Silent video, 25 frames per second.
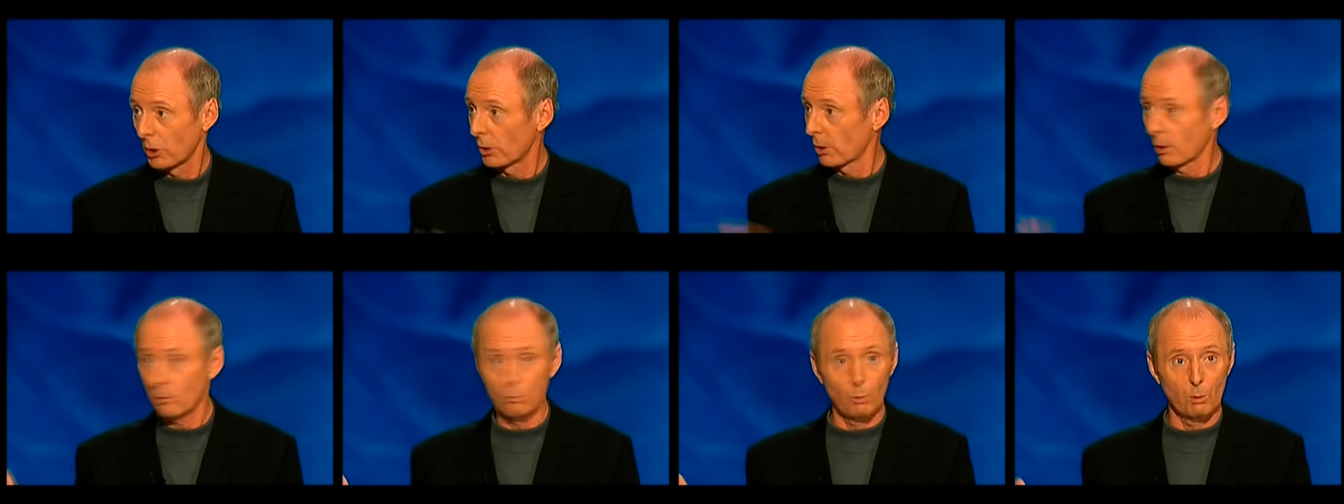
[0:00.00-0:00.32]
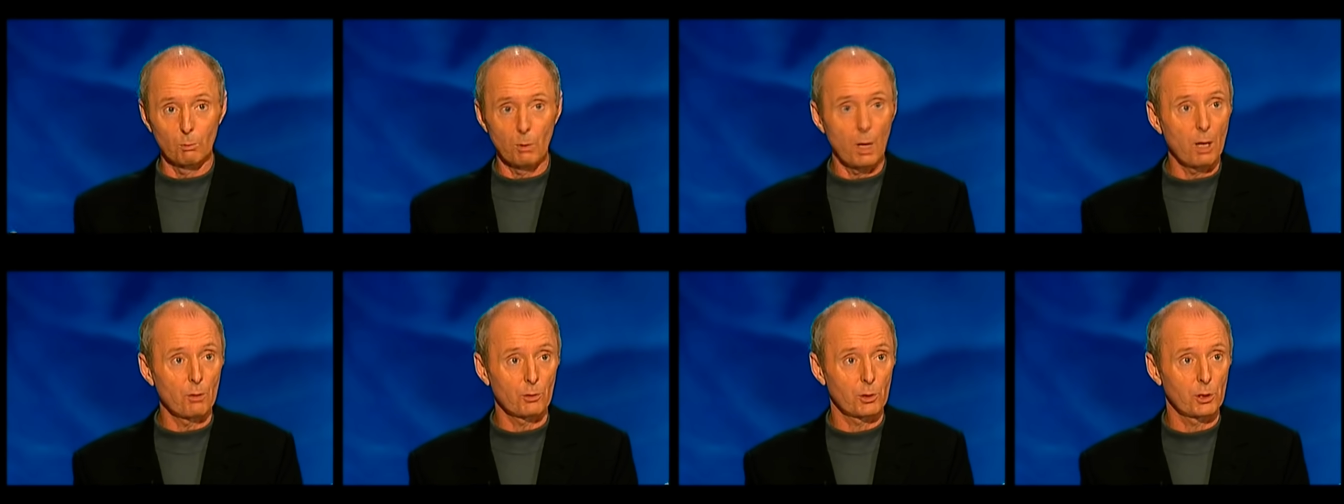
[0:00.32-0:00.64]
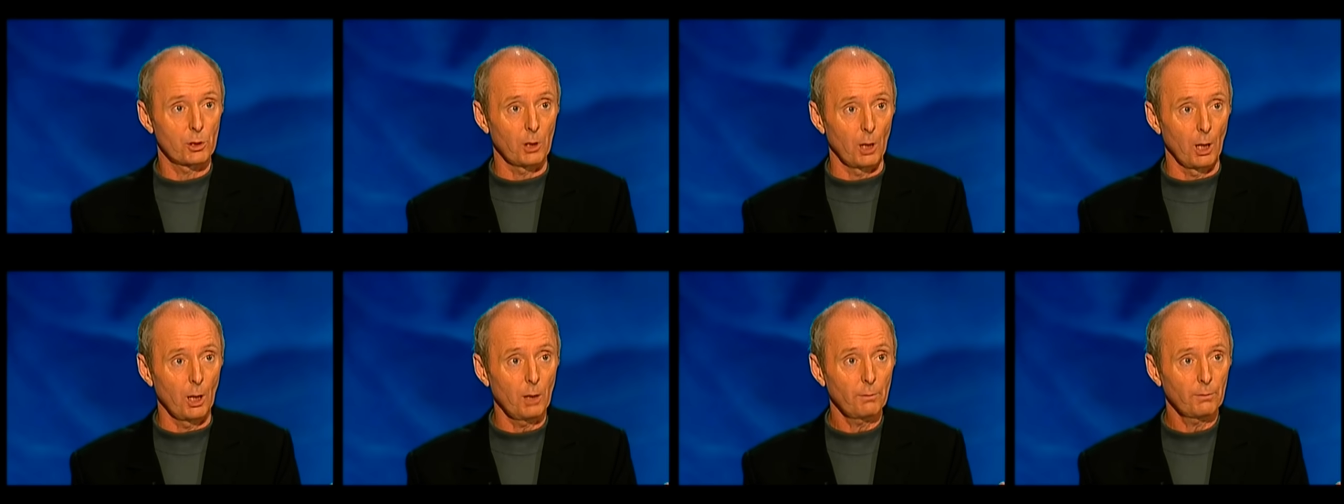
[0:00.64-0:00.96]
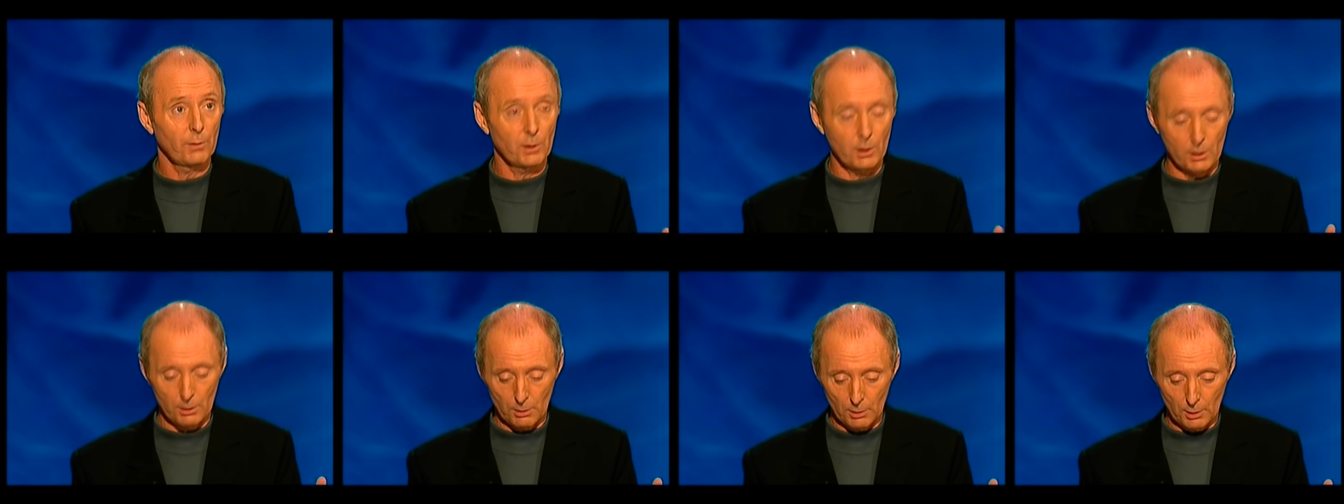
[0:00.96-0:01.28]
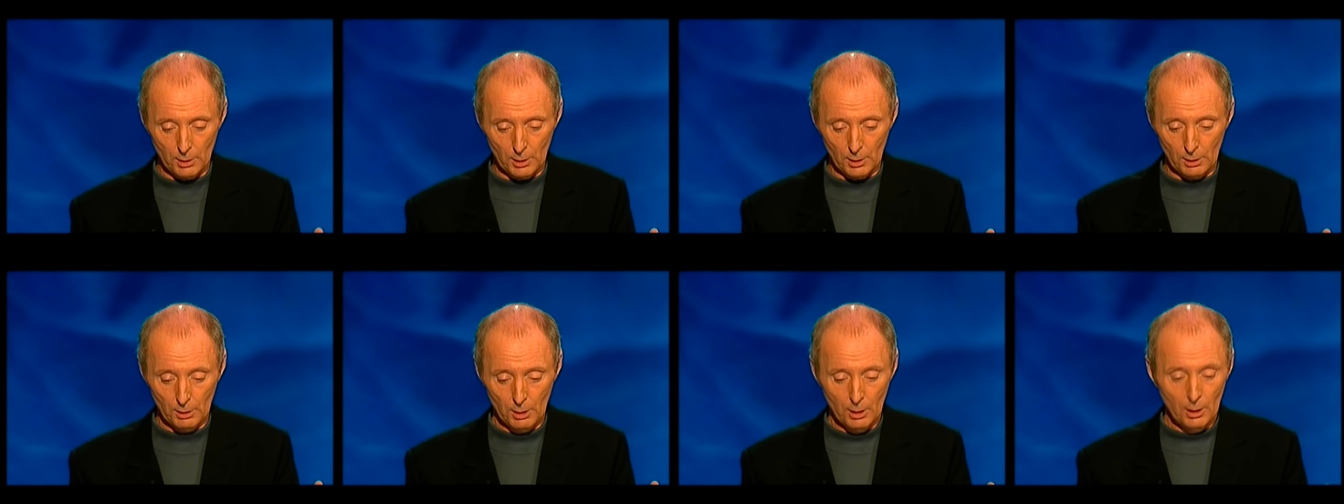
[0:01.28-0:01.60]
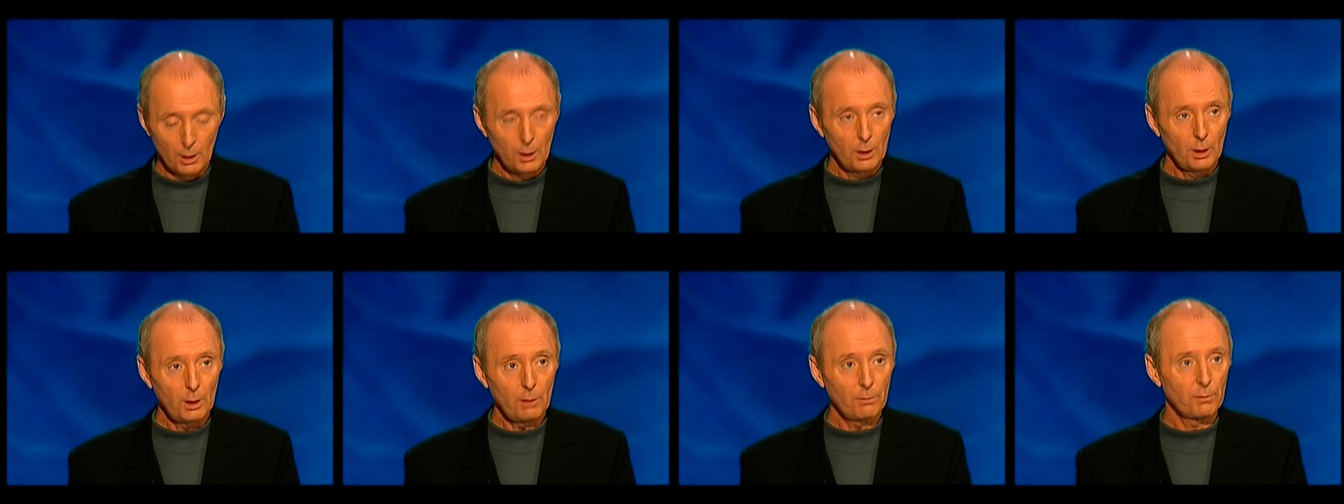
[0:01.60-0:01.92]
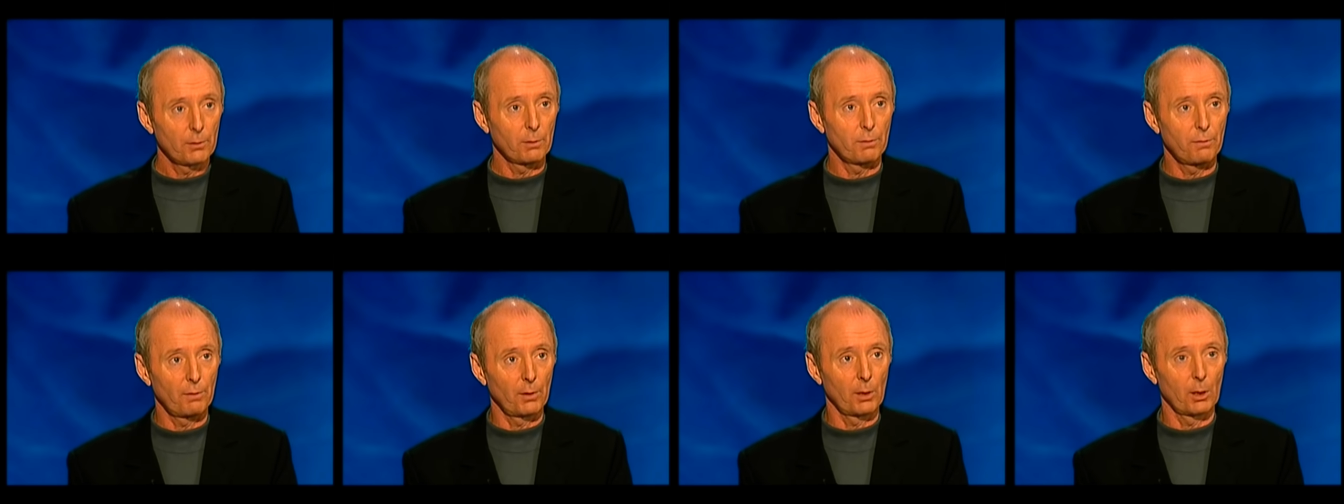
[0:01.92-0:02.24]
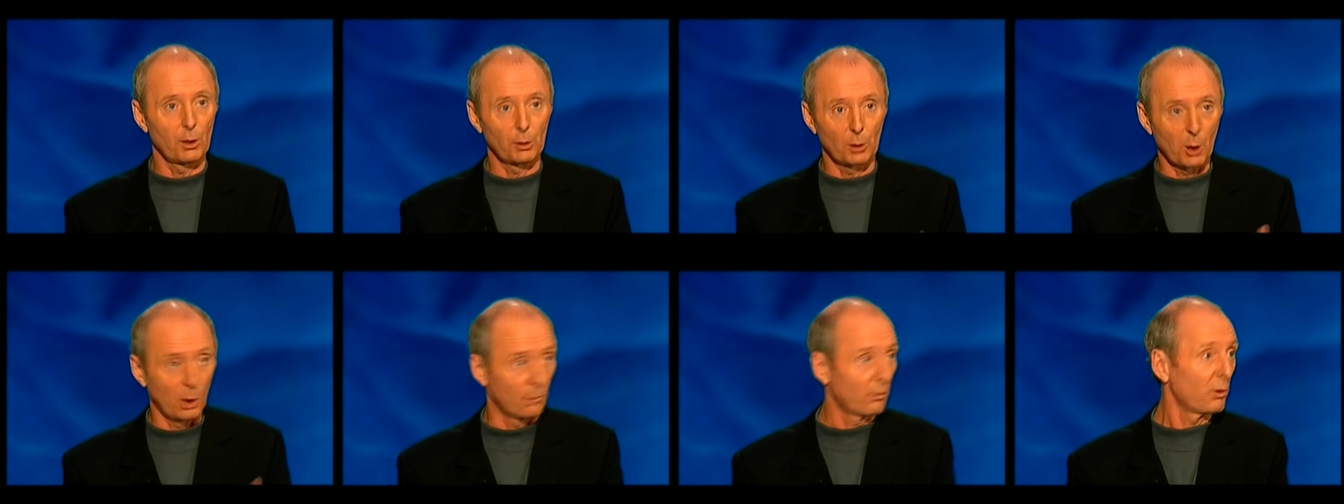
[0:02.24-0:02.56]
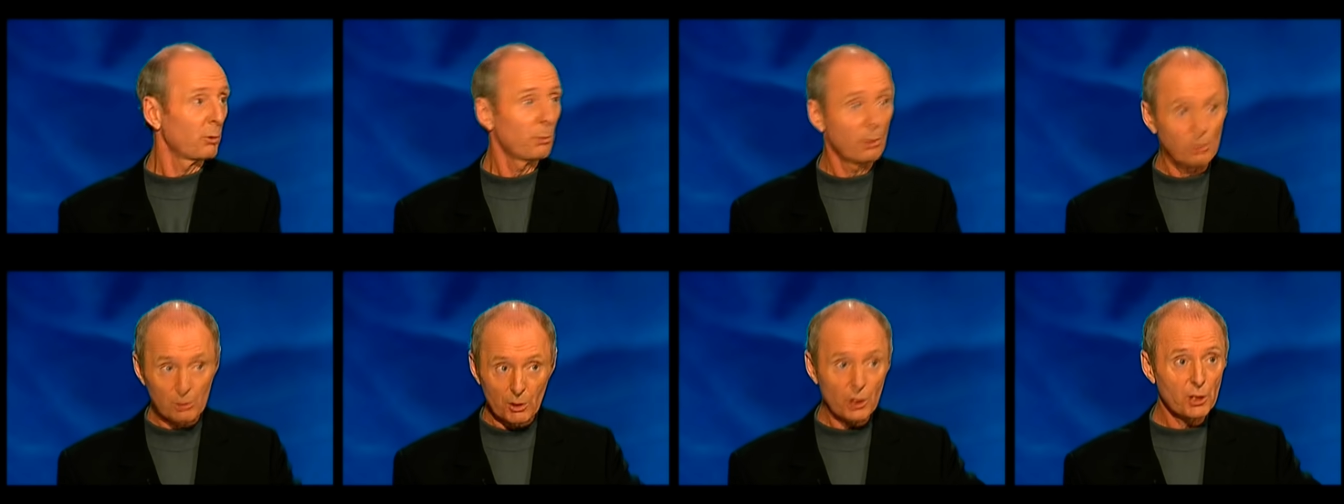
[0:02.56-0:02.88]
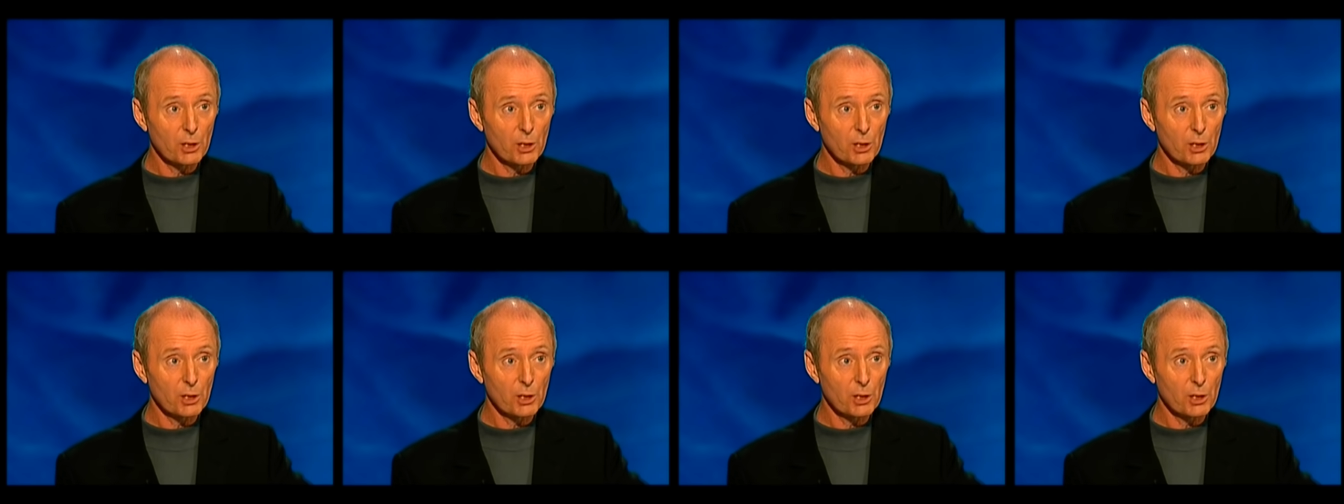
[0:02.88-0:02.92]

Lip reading: She said, "We're well staffed, and if you feel uncomfortable,